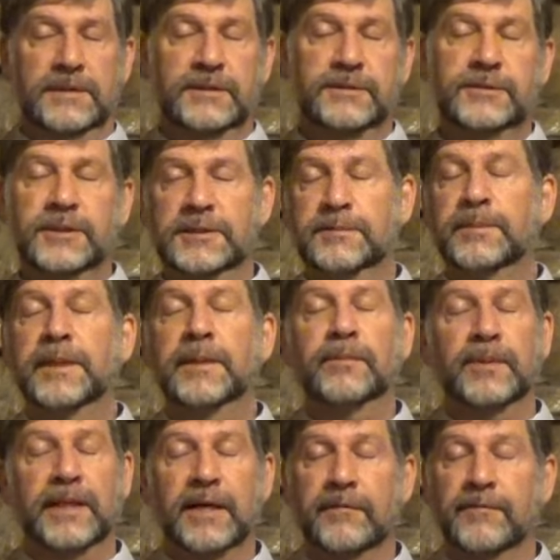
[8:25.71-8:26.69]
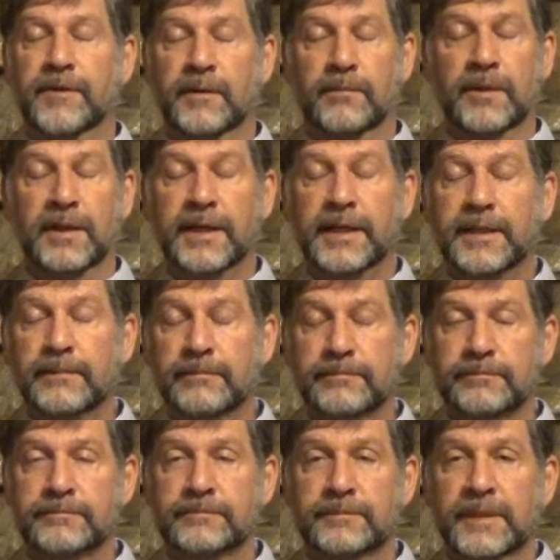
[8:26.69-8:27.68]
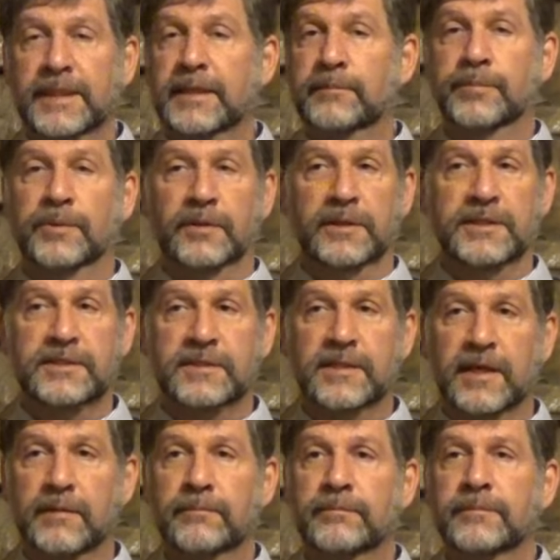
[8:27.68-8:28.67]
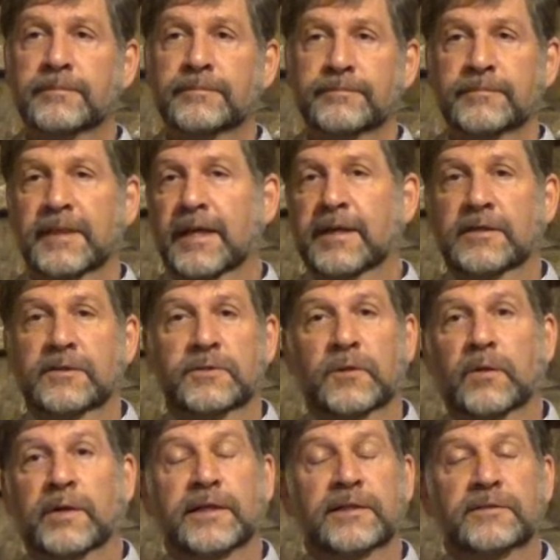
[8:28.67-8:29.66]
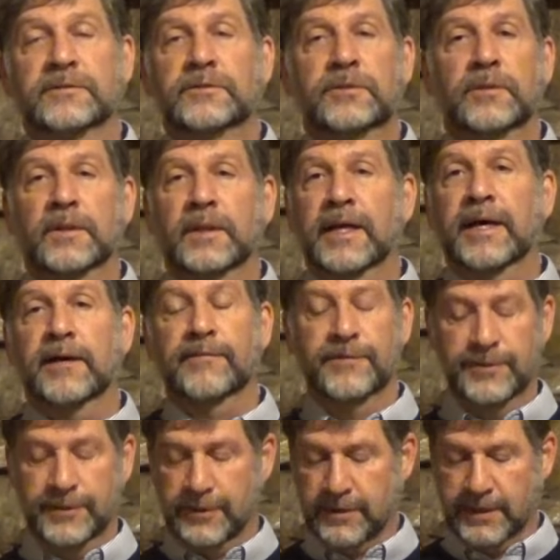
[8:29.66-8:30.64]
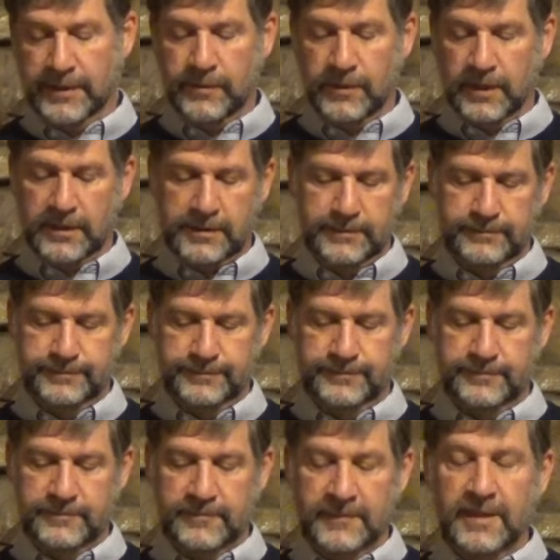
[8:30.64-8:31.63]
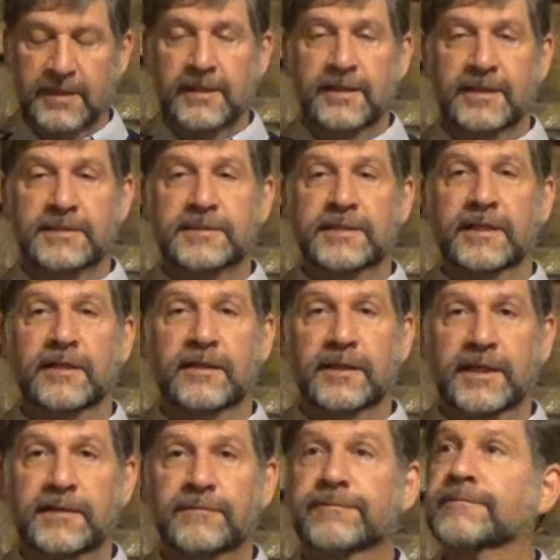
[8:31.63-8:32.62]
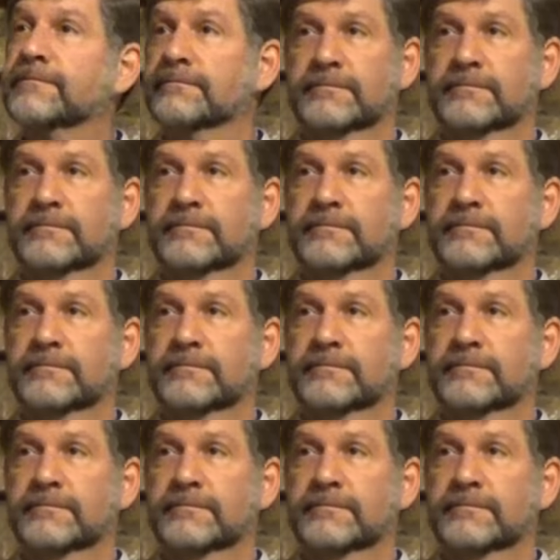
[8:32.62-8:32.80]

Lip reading: Cheats people out of their money, he bullies them, and his lawyers do a lot of the dirty work. Is he a thief?